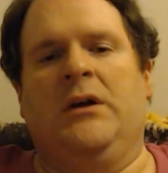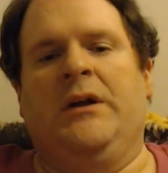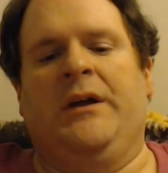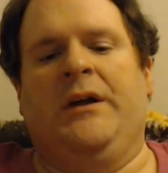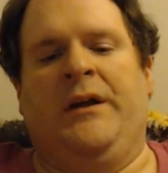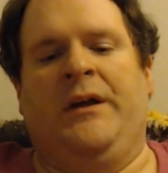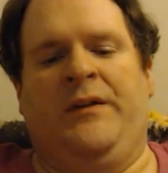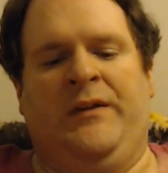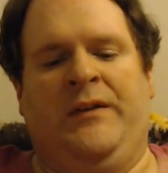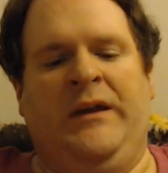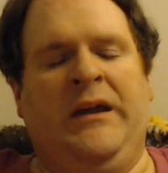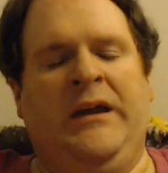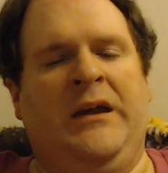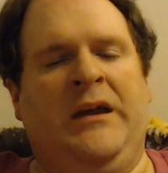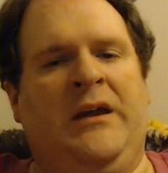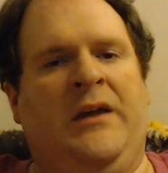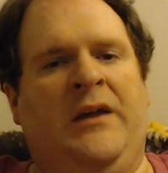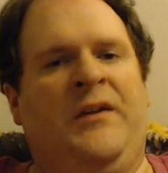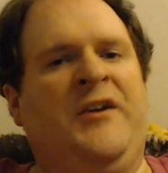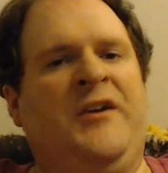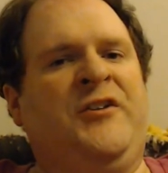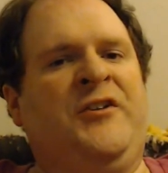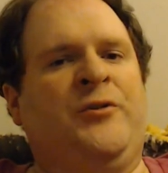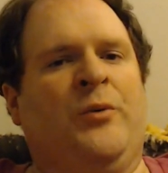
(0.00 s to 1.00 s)
In
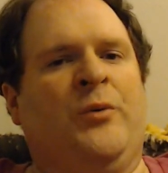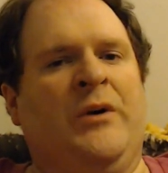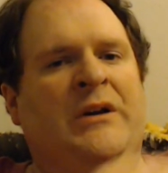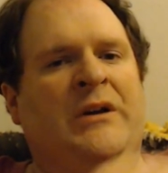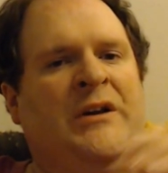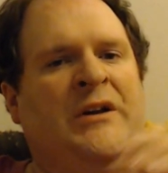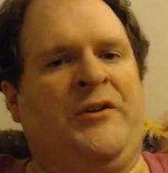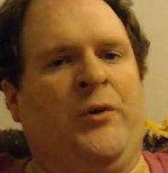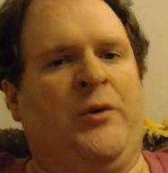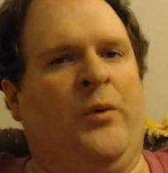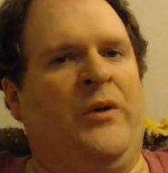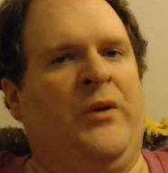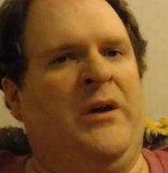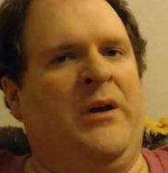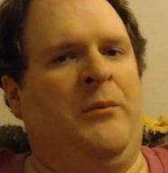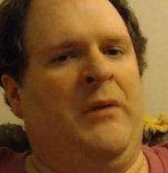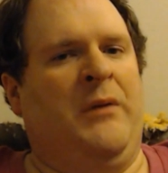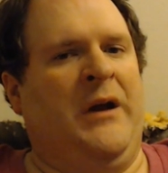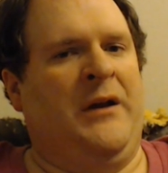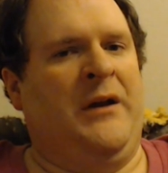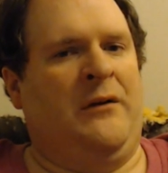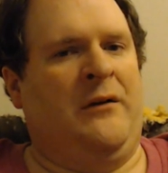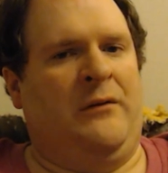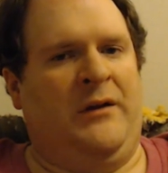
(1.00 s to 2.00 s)
this one, it's only a
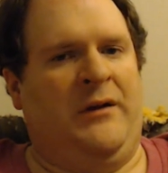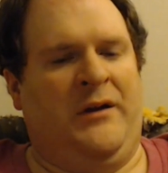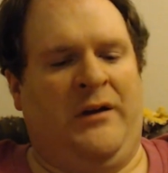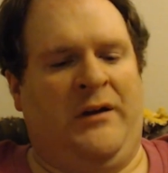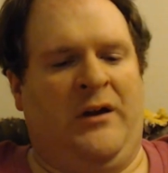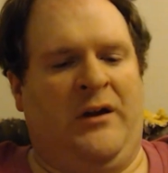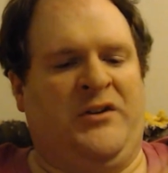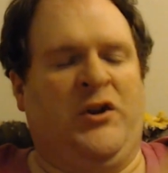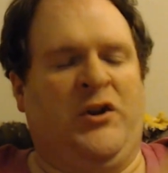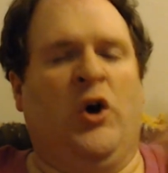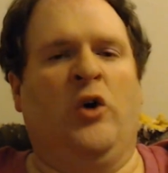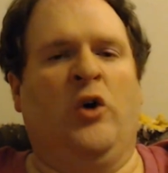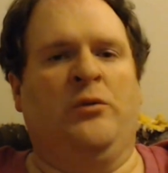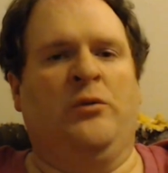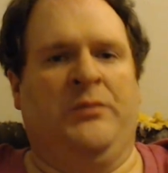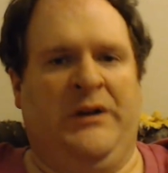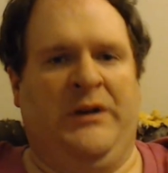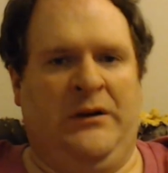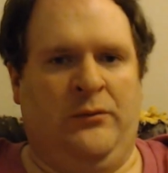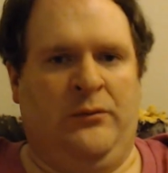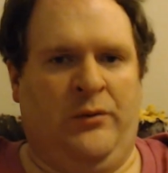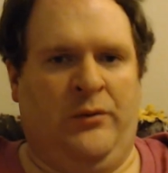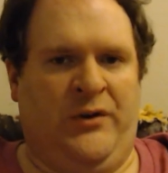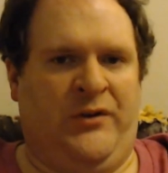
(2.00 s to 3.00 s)
minor.
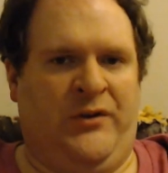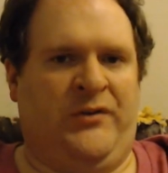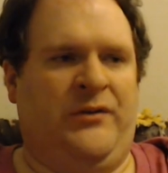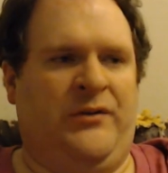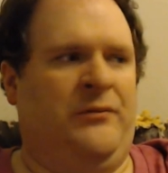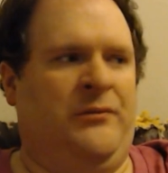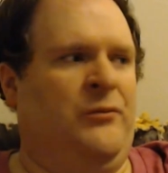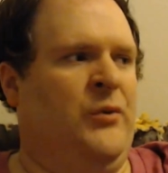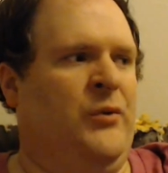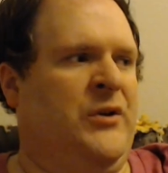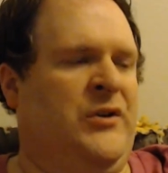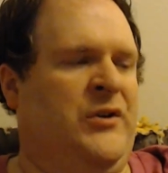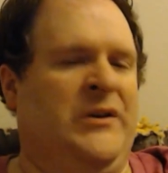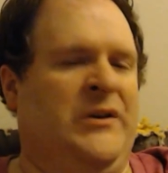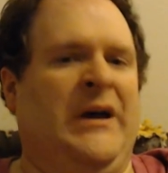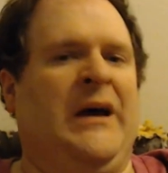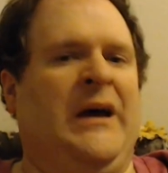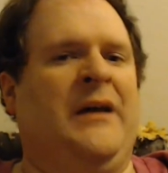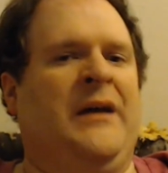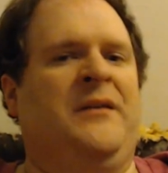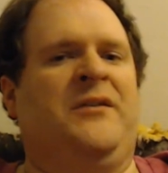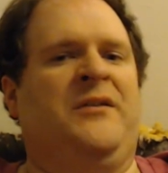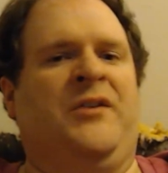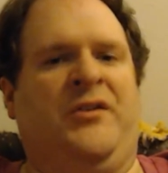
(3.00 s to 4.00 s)
Atonement was
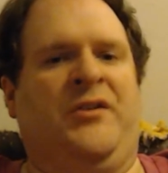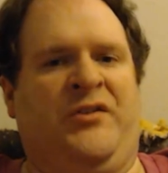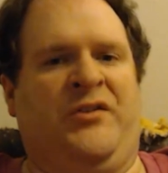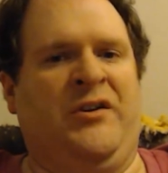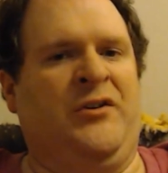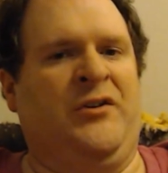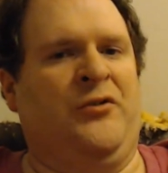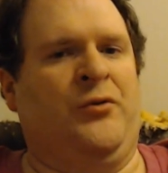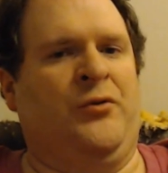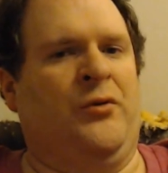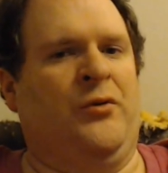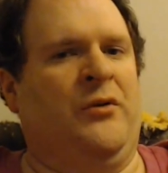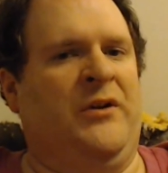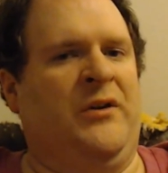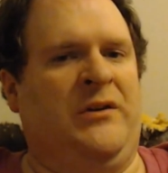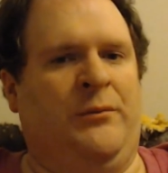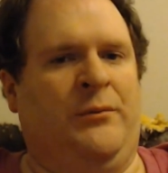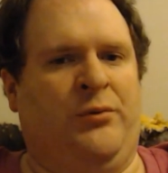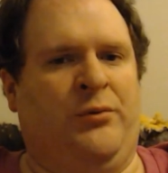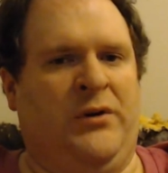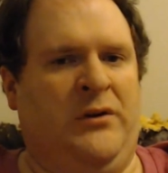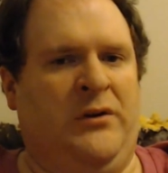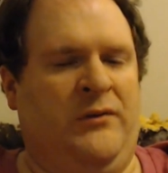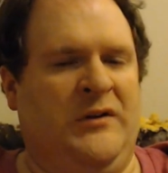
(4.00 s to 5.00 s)
not the central in the
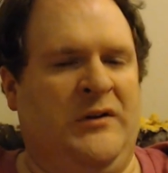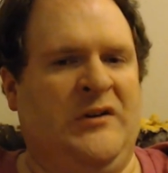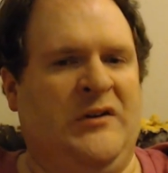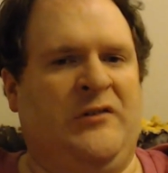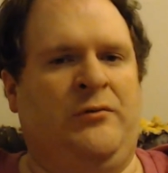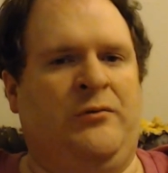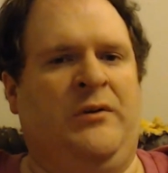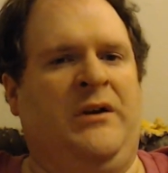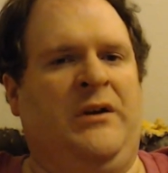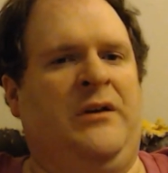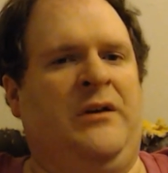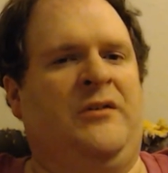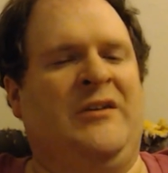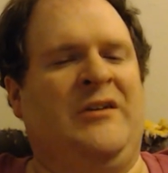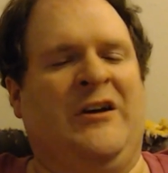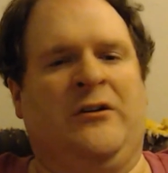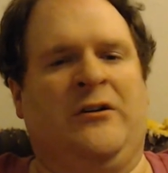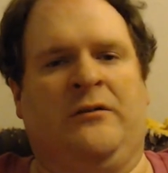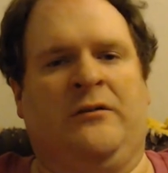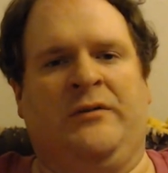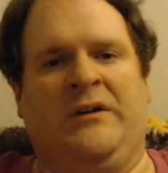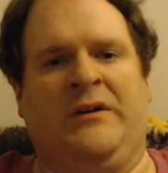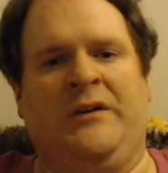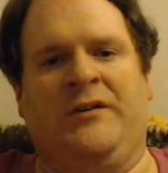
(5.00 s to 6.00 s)
previous three
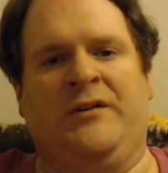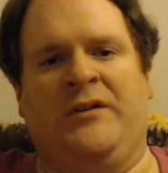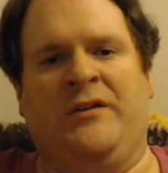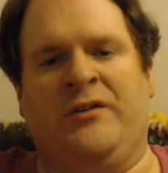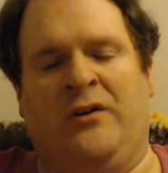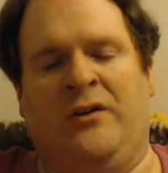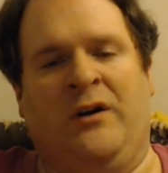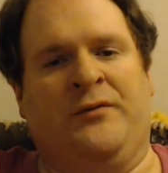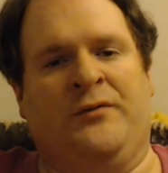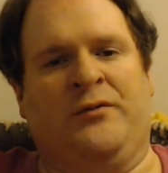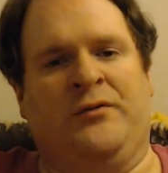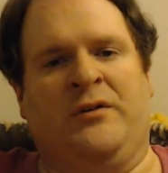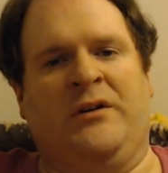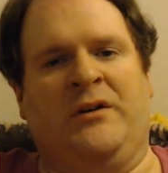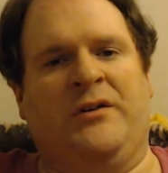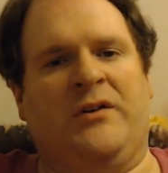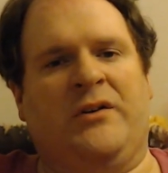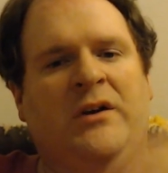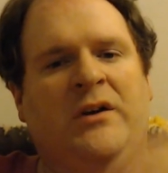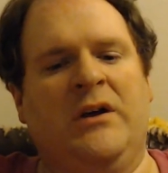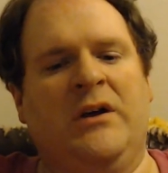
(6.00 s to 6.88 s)
sacrifices, offerings.